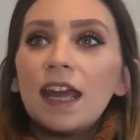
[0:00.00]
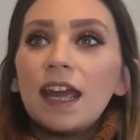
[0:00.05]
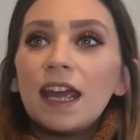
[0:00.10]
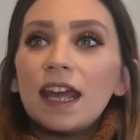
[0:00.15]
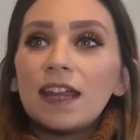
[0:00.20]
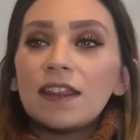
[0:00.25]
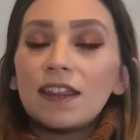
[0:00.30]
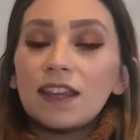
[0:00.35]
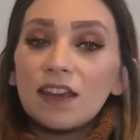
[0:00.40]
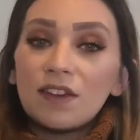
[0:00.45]

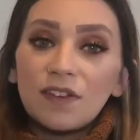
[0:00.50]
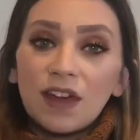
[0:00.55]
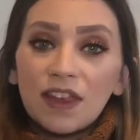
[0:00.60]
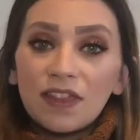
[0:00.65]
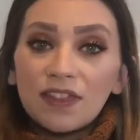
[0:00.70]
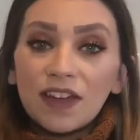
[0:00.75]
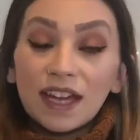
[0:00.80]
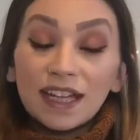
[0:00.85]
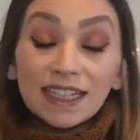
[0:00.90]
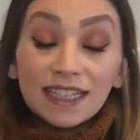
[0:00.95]
in the event
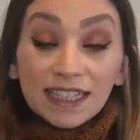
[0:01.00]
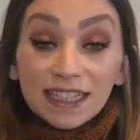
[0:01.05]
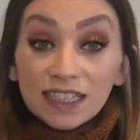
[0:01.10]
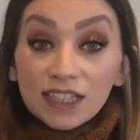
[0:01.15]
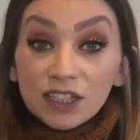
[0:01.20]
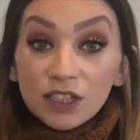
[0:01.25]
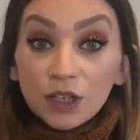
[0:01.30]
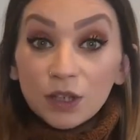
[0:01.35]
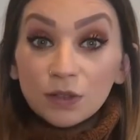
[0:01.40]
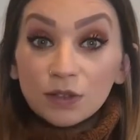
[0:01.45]
that I need
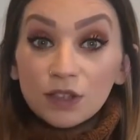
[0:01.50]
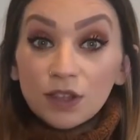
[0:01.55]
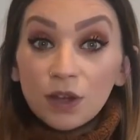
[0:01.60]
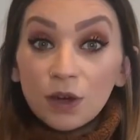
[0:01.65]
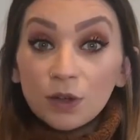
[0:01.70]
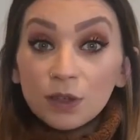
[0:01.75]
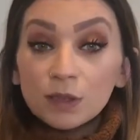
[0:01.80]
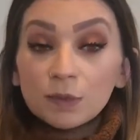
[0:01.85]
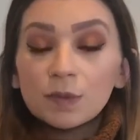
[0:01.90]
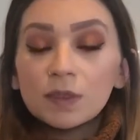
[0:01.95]
to go to the
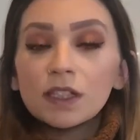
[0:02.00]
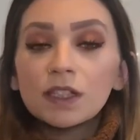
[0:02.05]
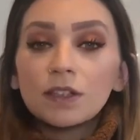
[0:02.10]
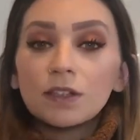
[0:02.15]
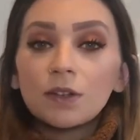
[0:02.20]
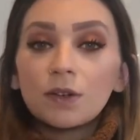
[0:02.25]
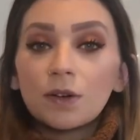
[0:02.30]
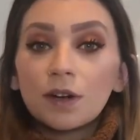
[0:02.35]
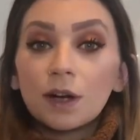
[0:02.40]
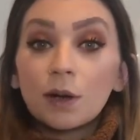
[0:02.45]

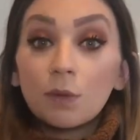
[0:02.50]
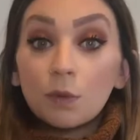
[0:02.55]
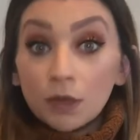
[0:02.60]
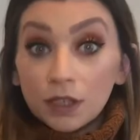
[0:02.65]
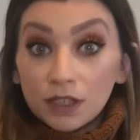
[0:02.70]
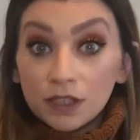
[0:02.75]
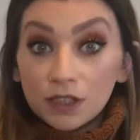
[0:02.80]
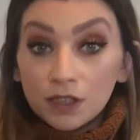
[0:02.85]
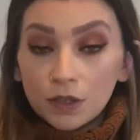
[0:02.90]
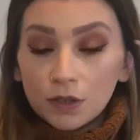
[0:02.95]
hospital or I
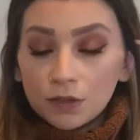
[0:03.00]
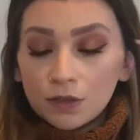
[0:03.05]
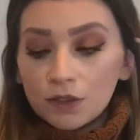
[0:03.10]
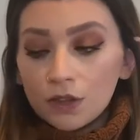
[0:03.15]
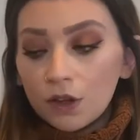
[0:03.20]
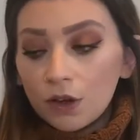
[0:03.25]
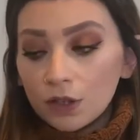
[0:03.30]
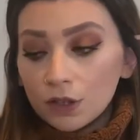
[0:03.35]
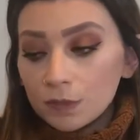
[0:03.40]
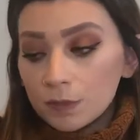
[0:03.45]
want to go to the
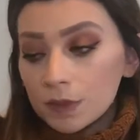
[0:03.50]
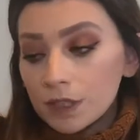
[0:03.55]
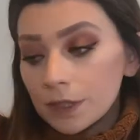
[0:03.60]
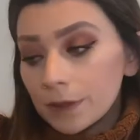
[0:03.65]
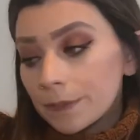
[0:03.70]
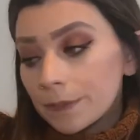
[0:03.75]
hospital.